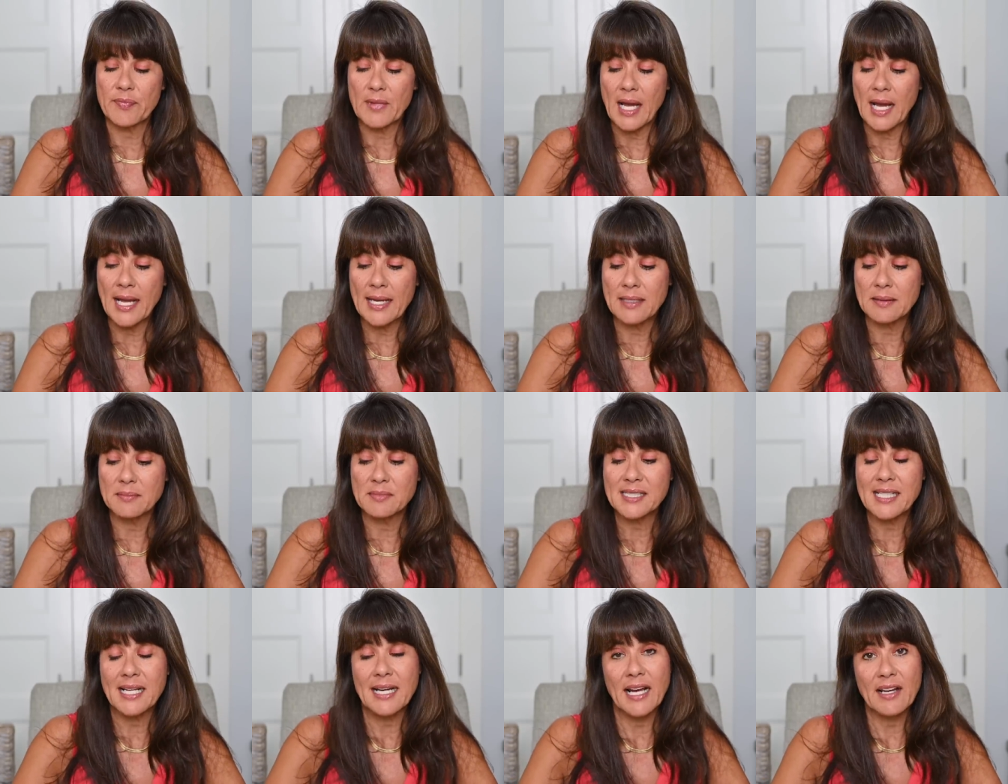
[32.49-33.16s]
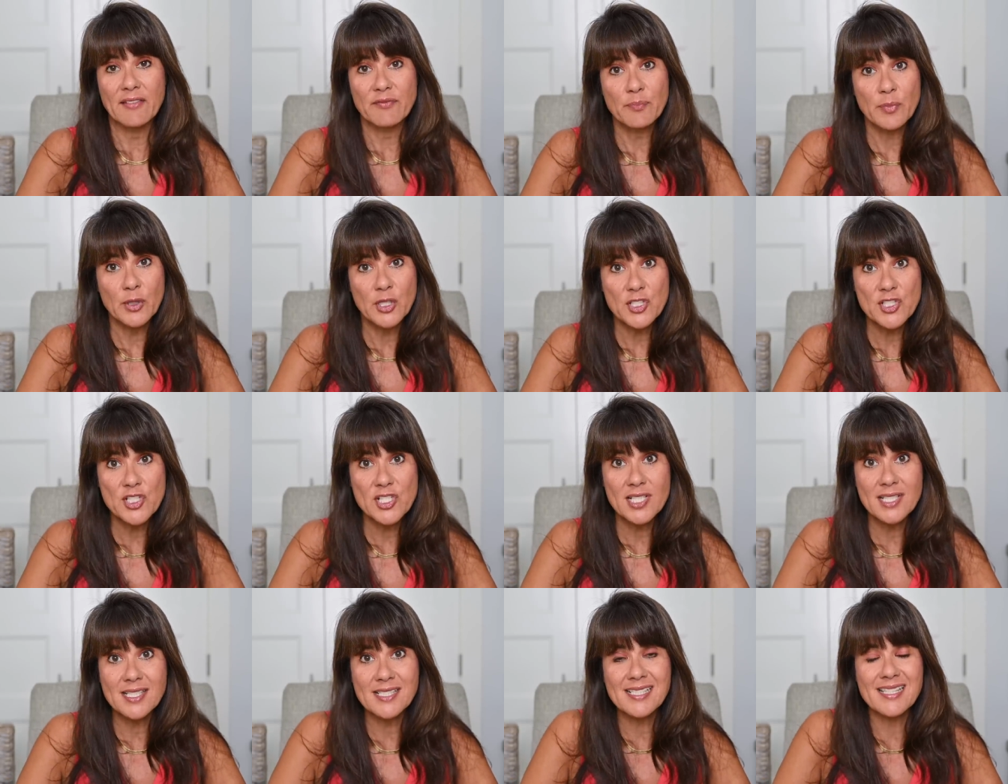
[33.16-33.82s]
items that I've
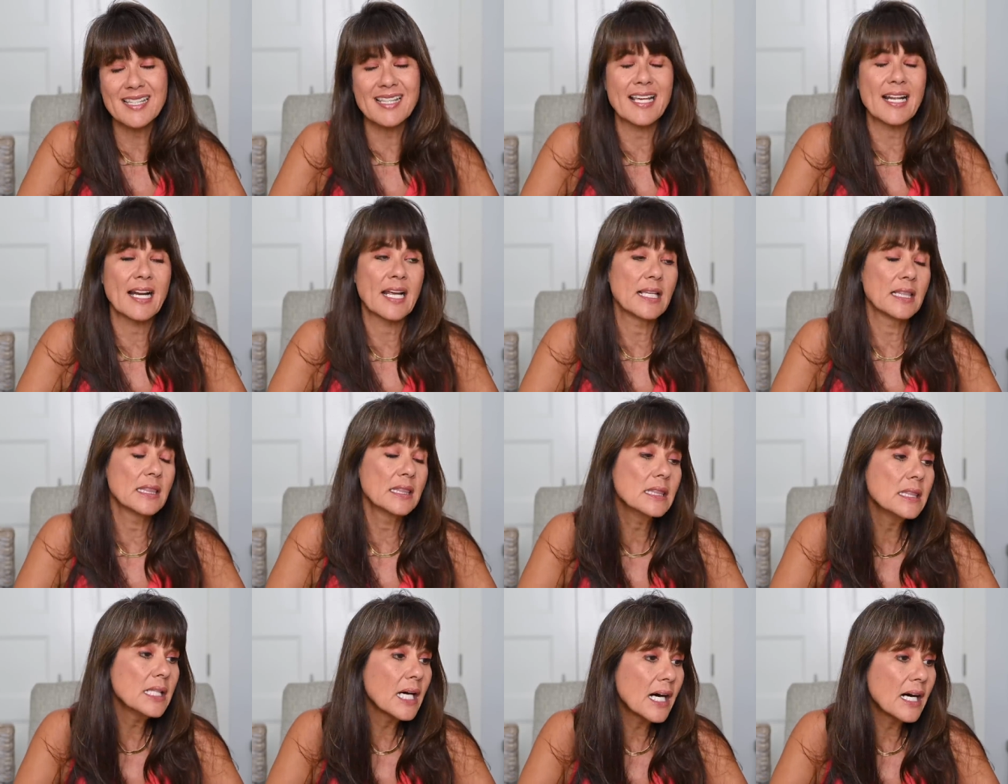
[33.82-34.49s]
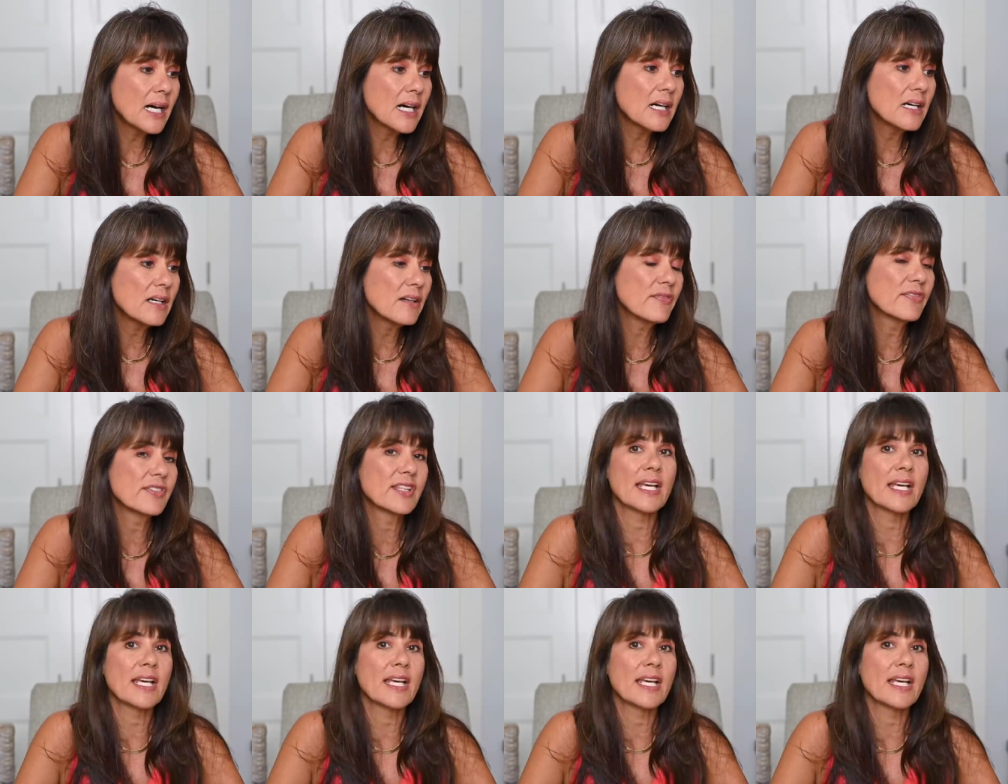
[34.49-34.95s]
purchased, that I love,